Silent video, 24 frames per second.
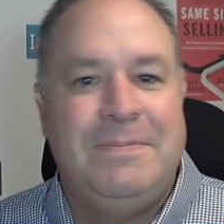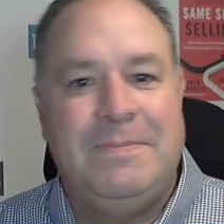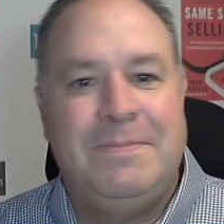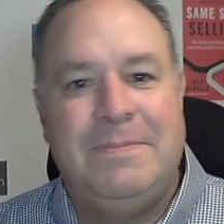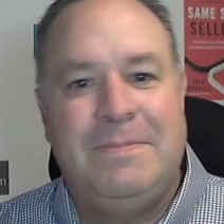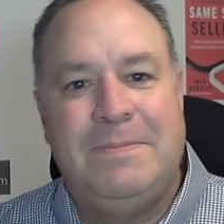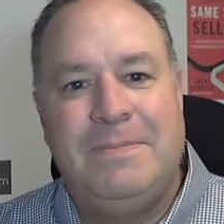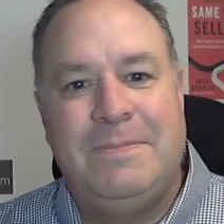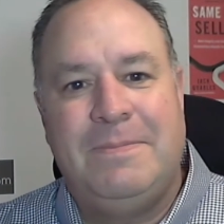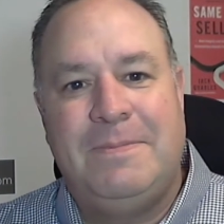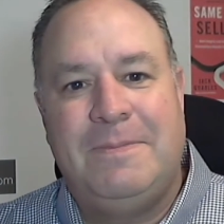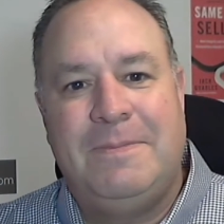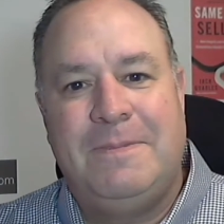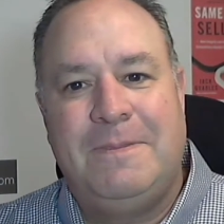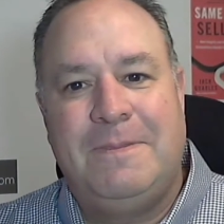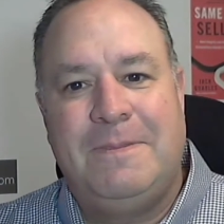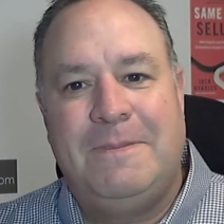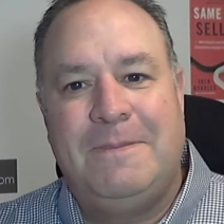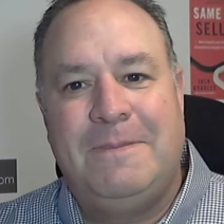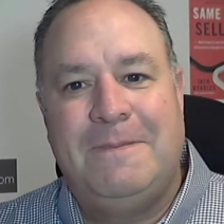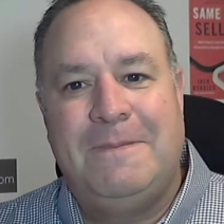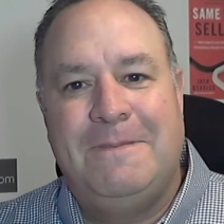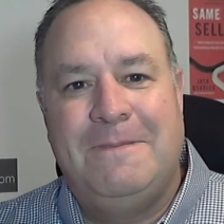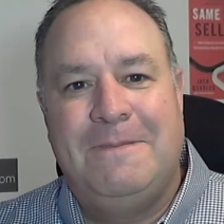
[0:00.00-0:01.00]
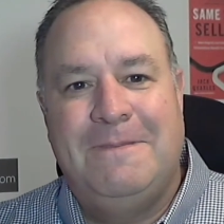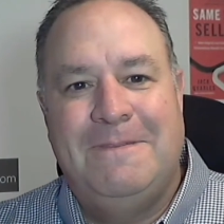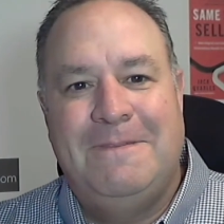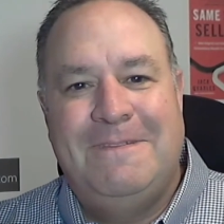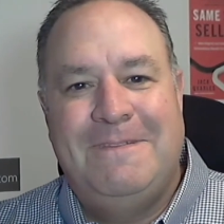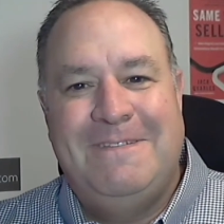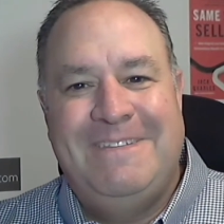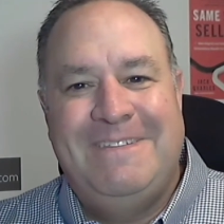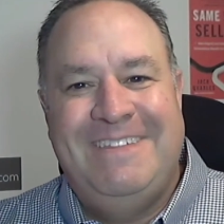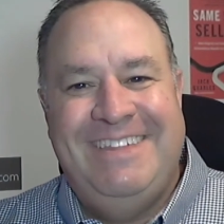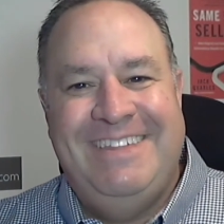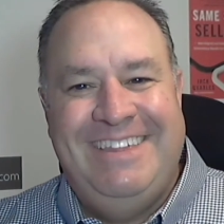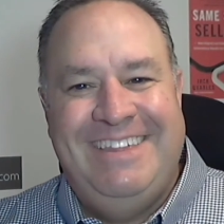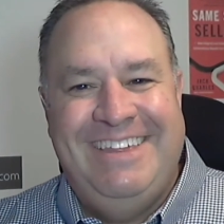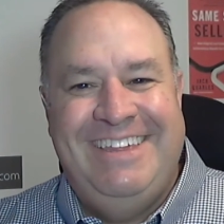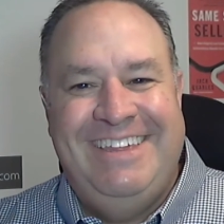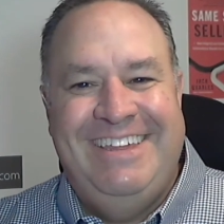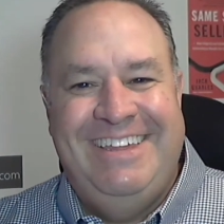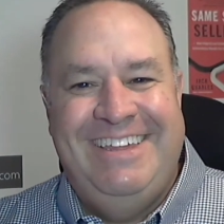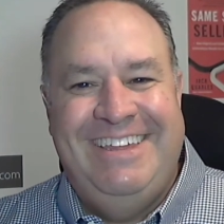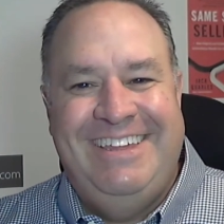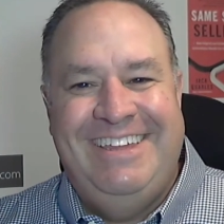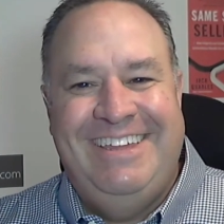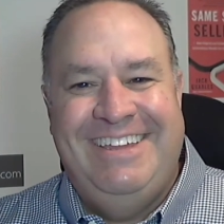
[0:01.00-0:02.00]

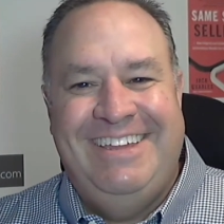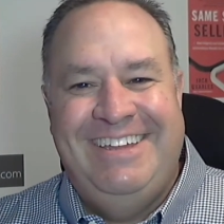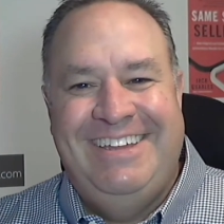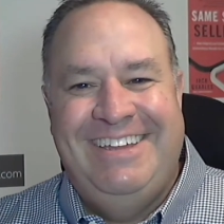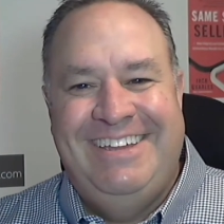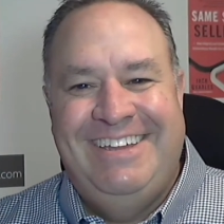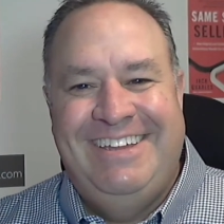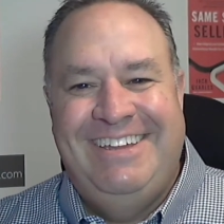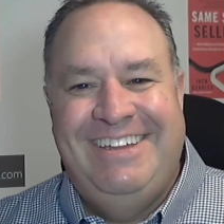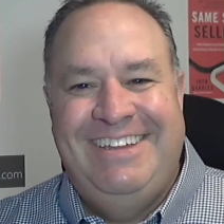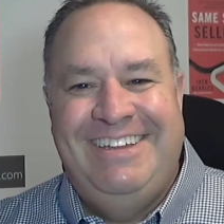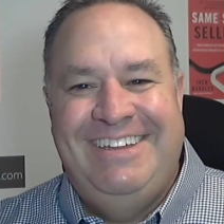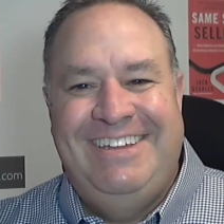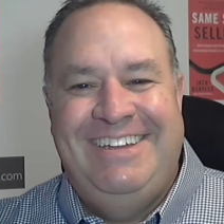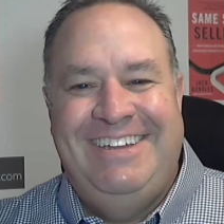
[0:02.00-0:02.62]
No words are spoken by the person on screen.